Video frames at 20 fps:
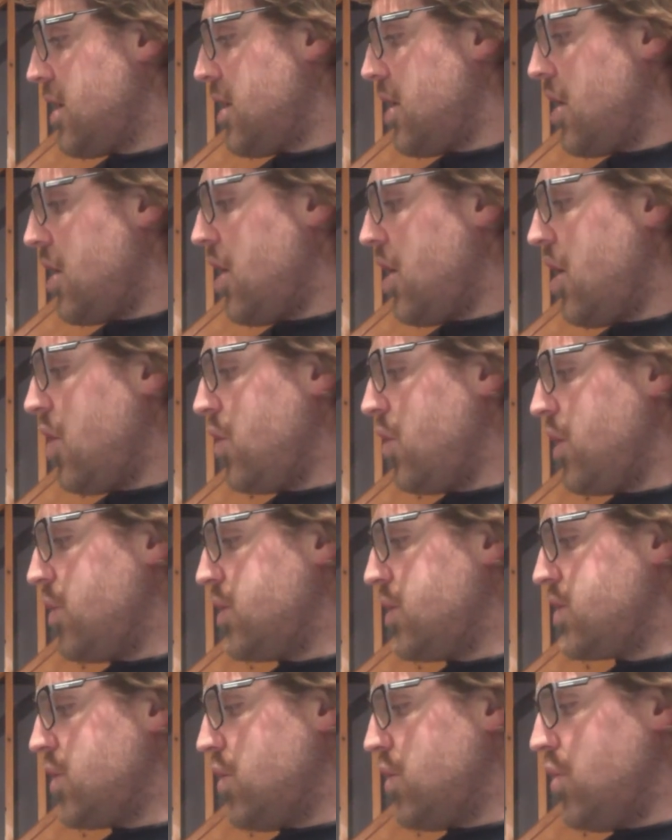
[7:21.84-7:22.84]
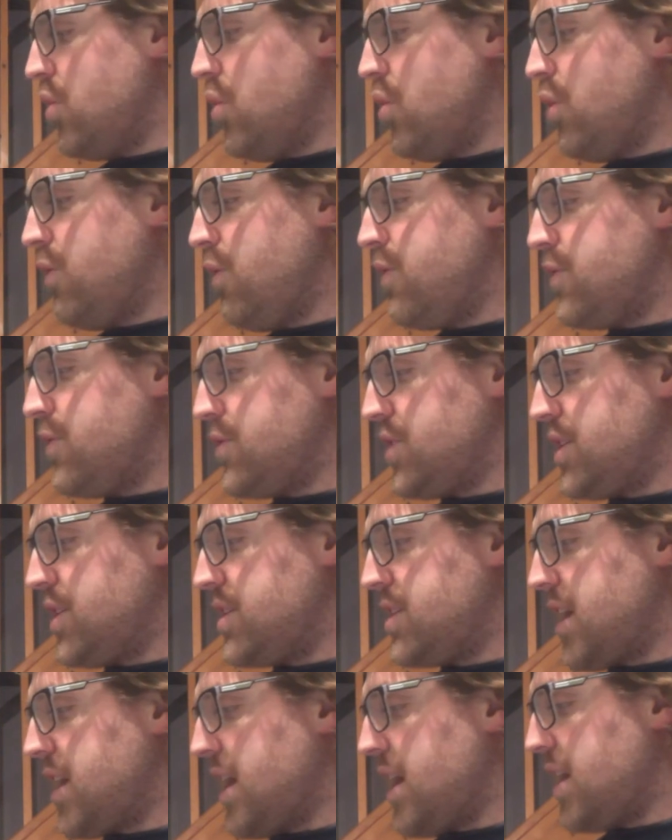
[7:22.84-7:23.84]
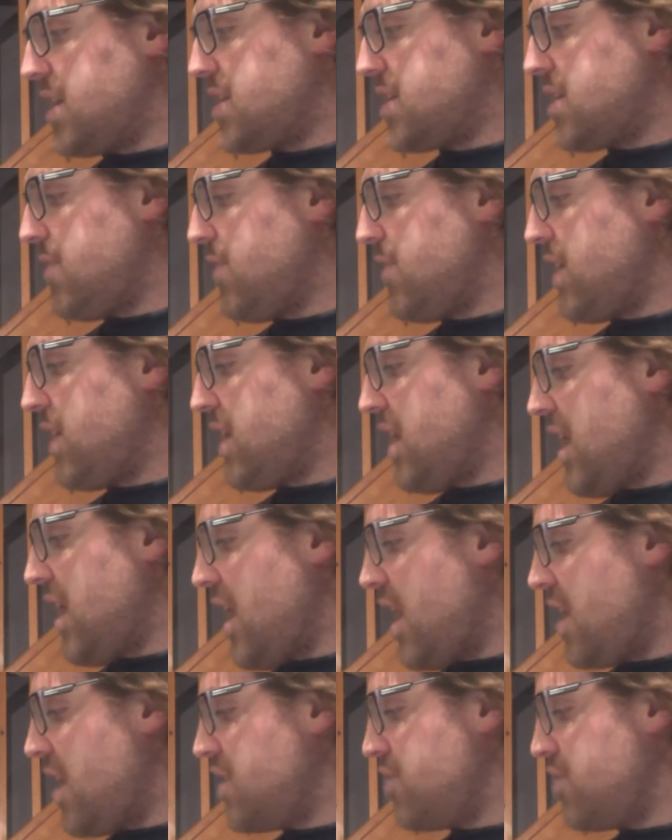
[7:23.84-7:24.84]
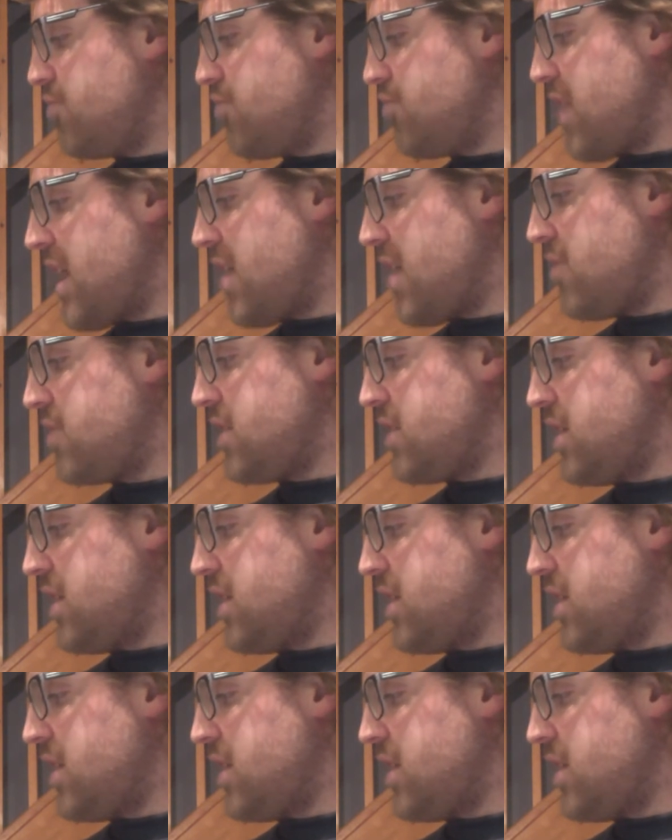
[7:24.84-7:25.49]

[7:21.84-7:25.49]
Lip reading: "Oh, it was awful," she sighed. "Something large and round and